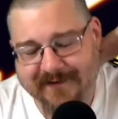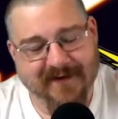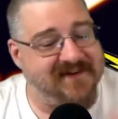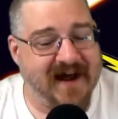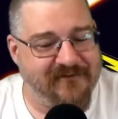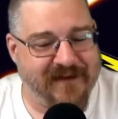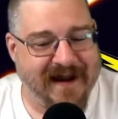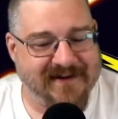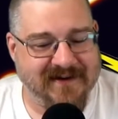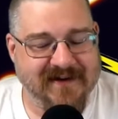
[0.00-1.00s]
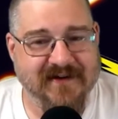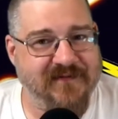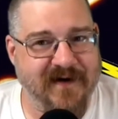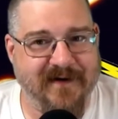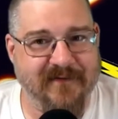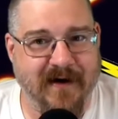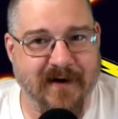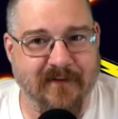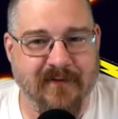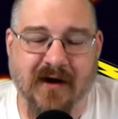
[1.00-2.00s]
It's not flat. It's very,
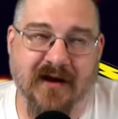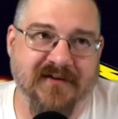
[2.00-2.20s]
very well.